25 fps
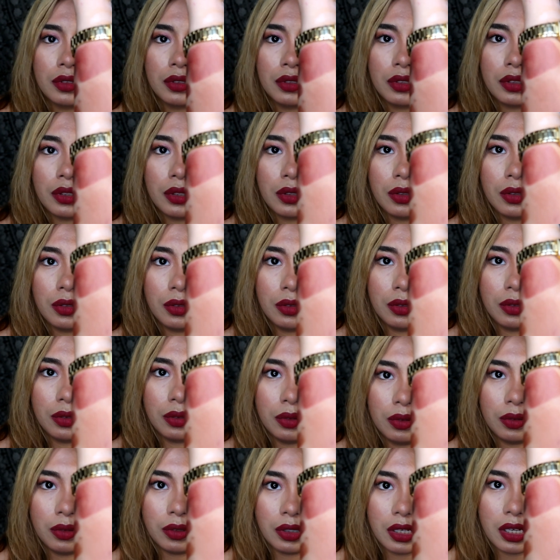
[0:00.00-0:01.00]

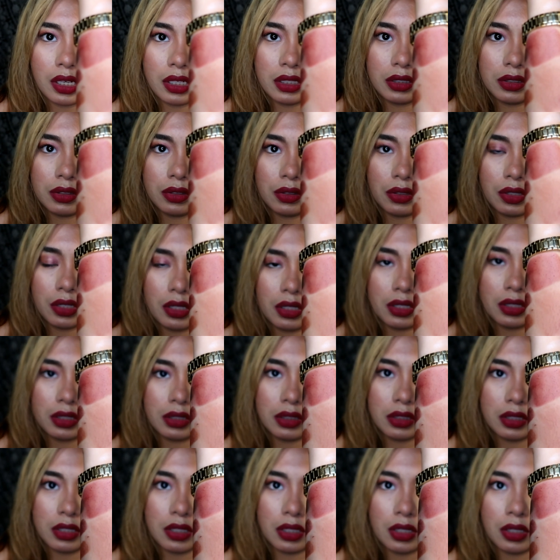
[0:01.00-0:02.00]
So, as you can
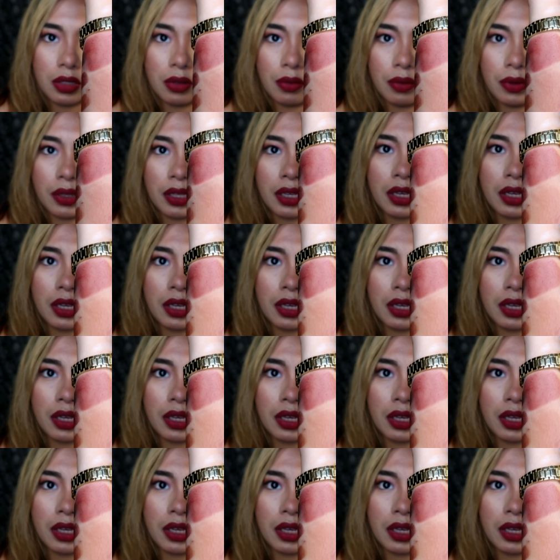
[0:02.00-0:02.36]
see, we